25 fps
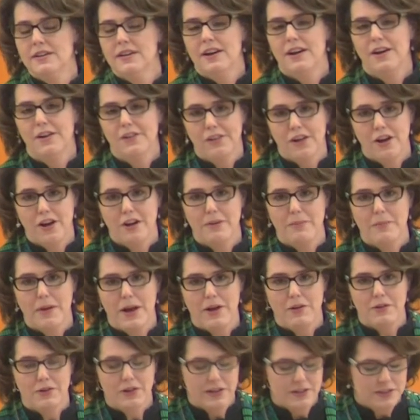a lot
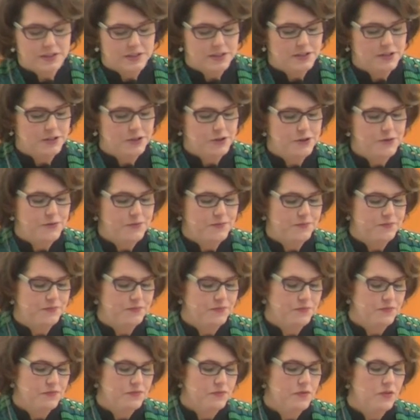about us.
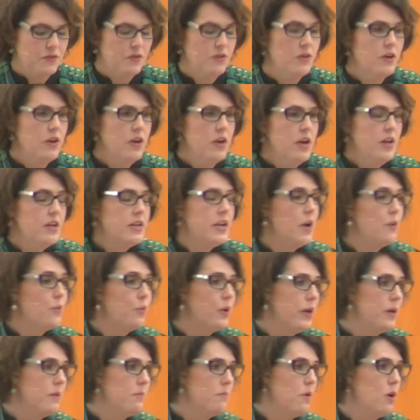Now,
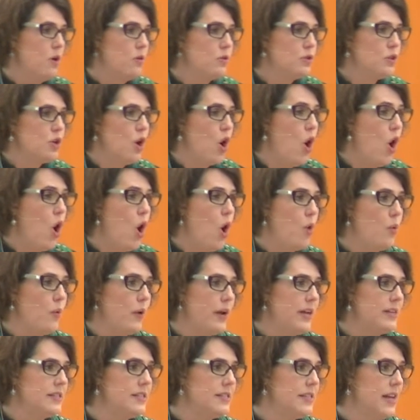we most
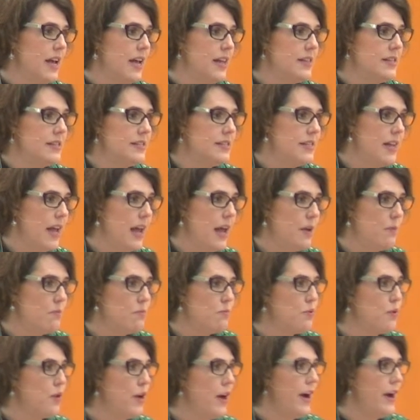always say the
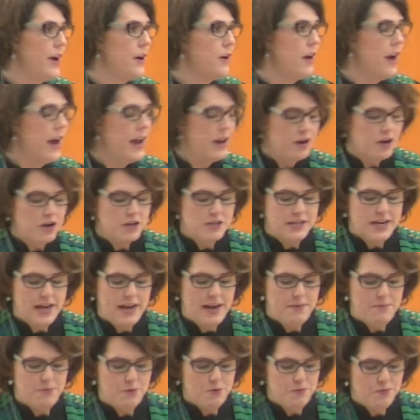same prayer at our
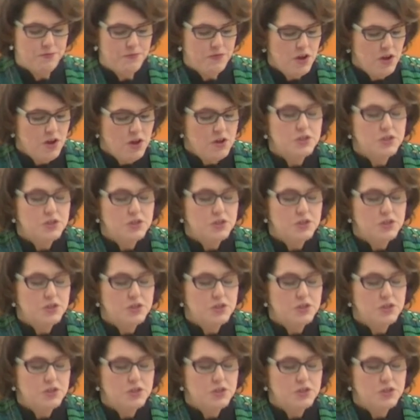table,